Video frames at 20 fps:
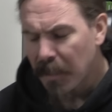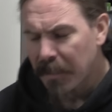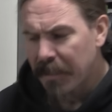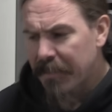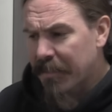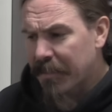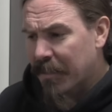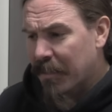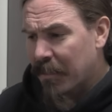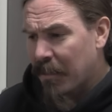
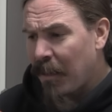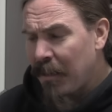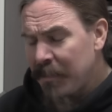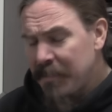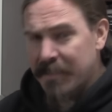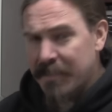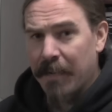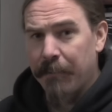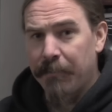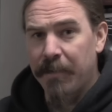And the
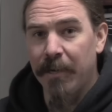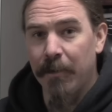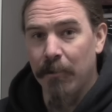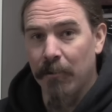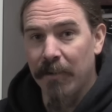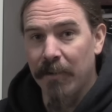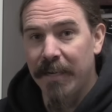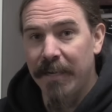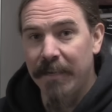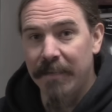concept
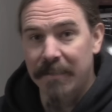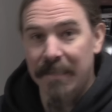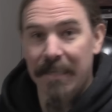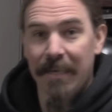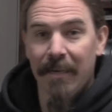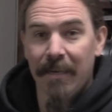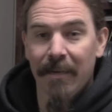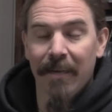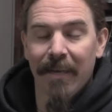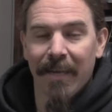here is
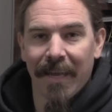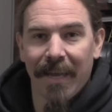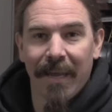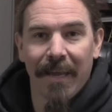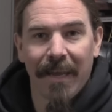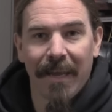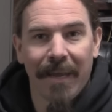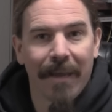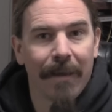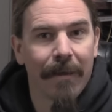
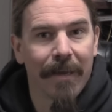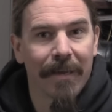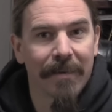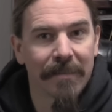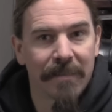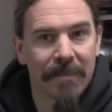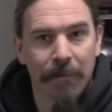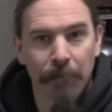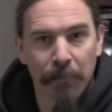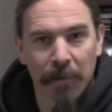
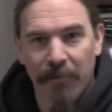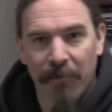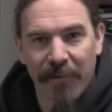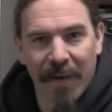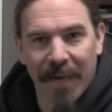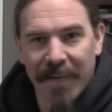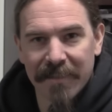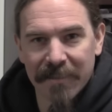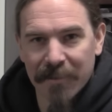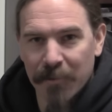it
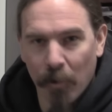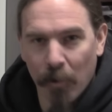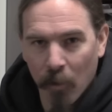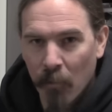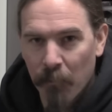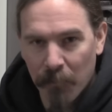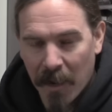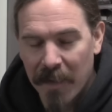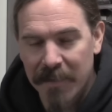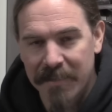simplifies the
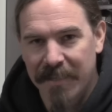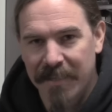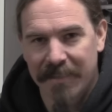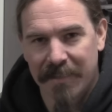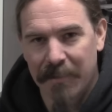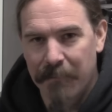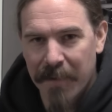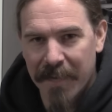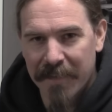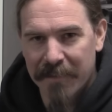whole
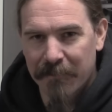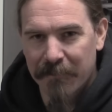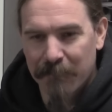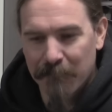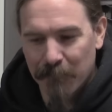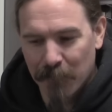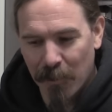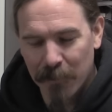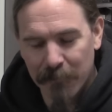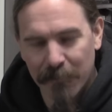process. It makes
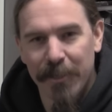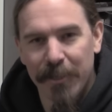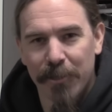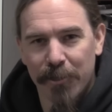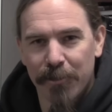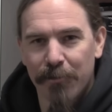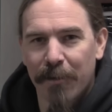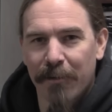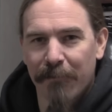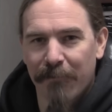long-range
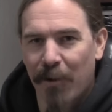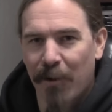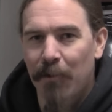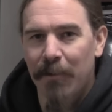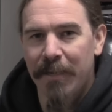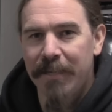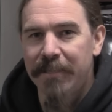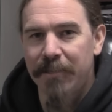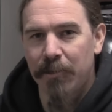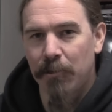shooting
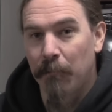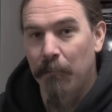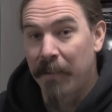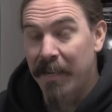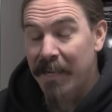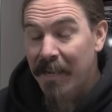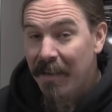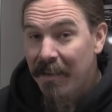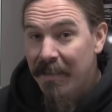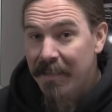far easier
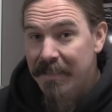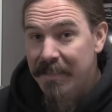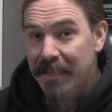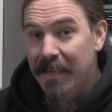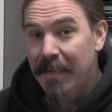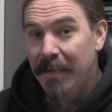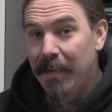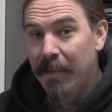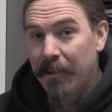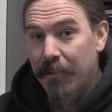because
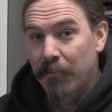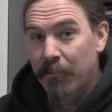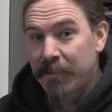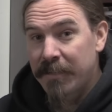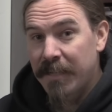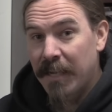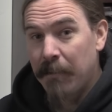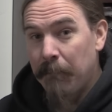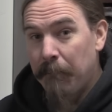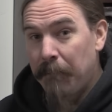there
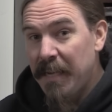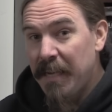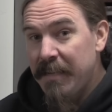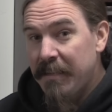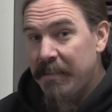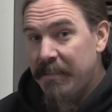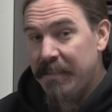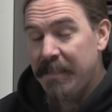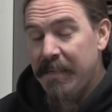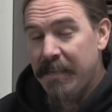is a
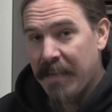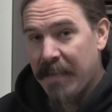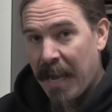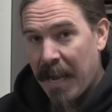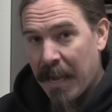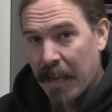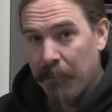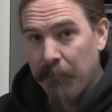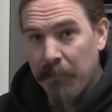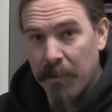BDC
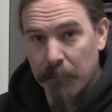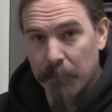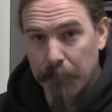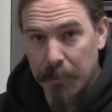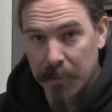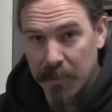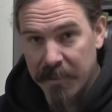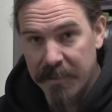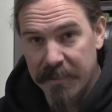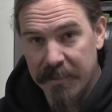cam, a
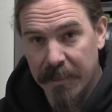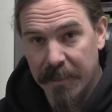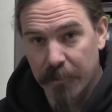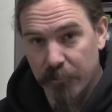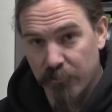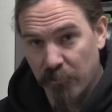Ballistic